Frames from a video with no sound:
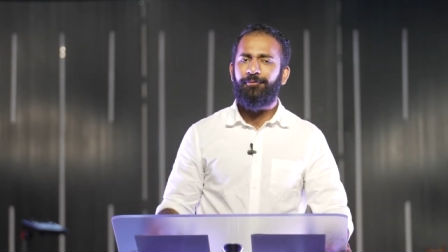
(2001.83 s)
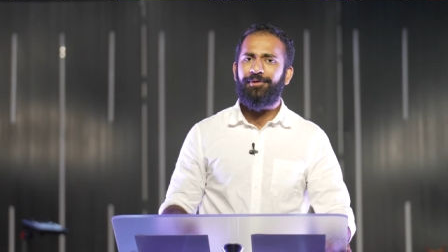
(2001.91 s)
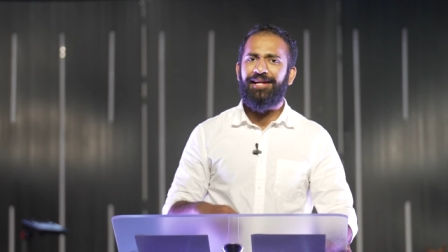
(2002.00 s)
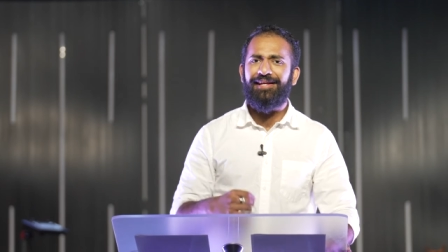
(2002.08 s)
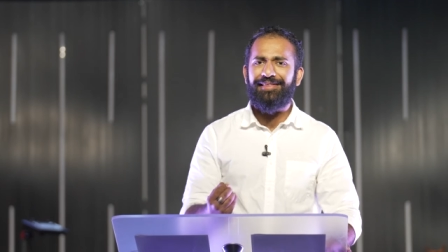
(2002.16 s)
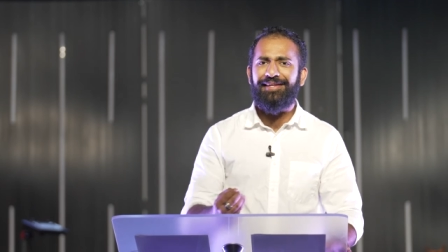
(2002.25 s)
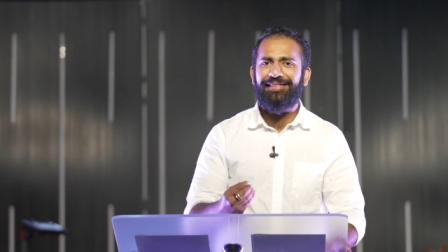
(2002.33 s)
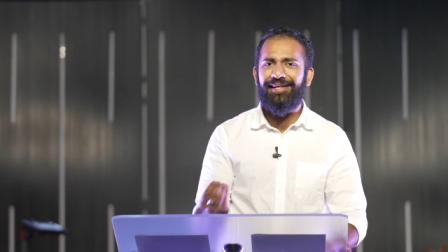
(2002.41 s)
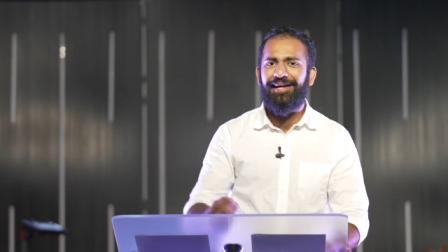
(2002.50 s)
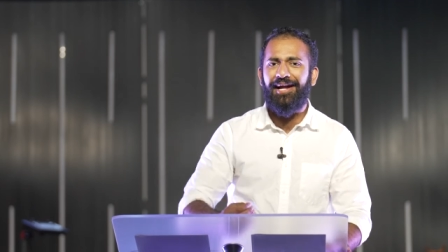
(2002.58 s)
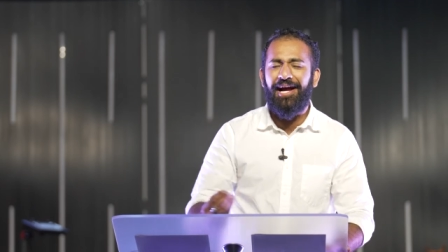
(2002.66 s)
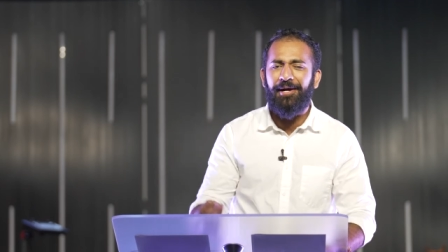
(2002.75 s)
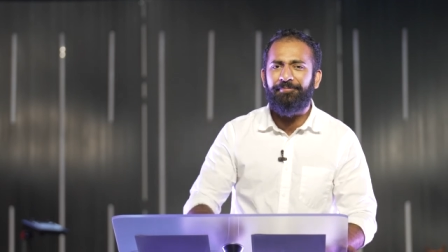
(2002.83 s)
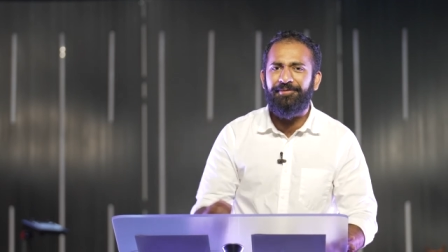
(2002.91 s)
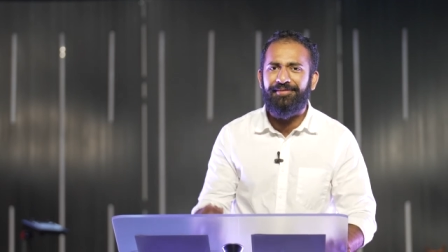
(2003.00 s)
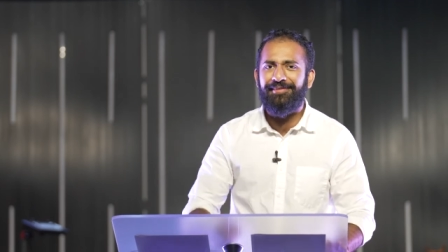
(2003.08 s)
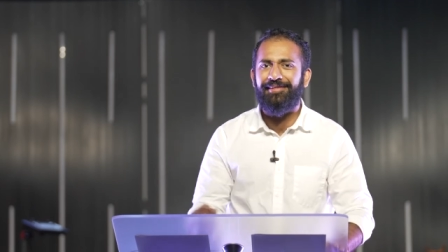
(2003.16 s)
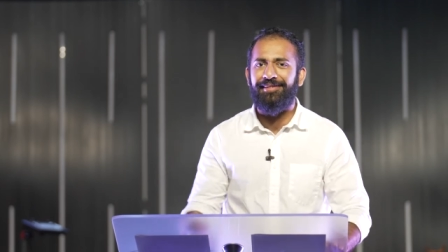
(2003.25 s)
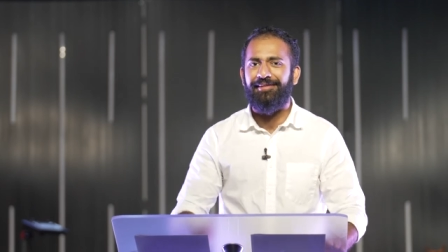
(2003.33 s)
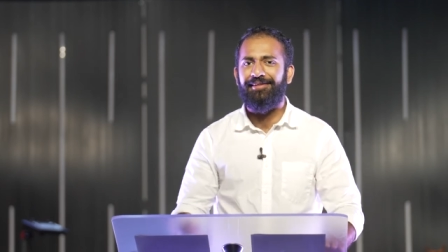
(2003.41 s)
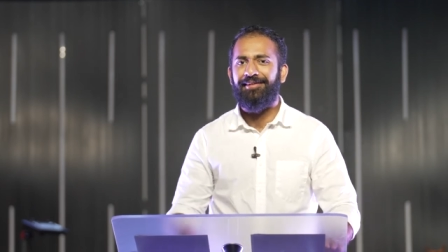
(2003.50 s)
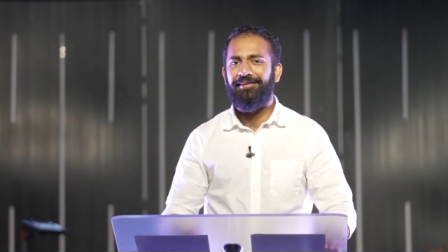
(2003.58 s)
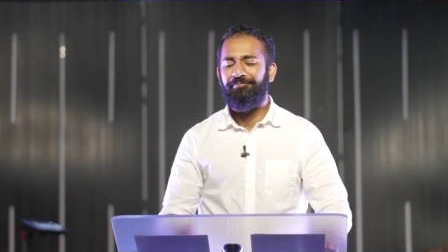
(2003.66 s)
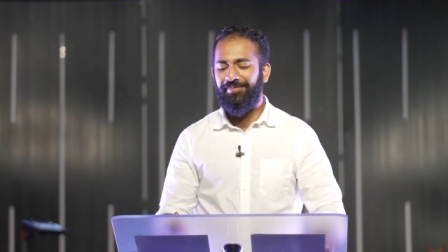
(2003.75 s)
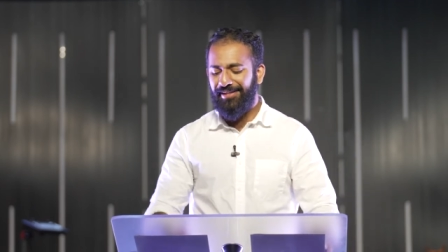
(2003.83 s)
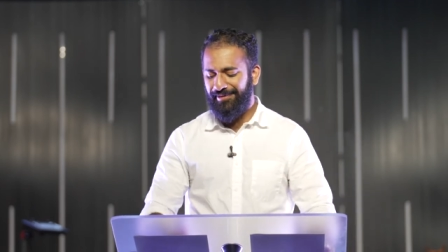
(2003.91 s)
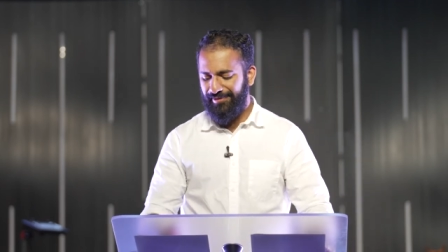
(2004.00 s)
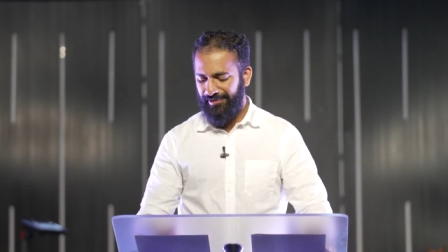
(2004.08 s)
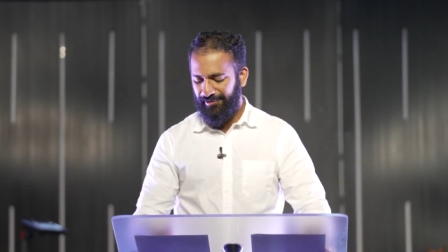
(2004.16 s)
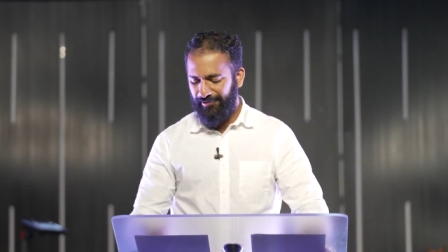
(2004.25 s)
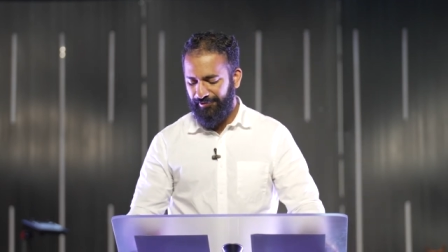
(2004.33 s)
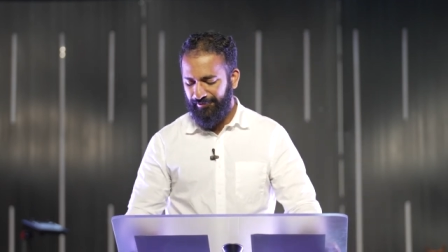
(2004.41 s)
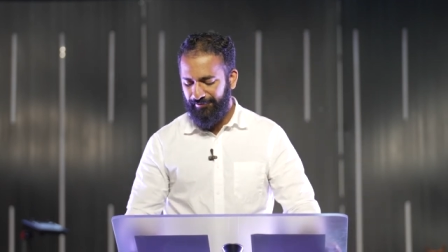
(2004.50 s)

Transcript: We can't let that apathy be there.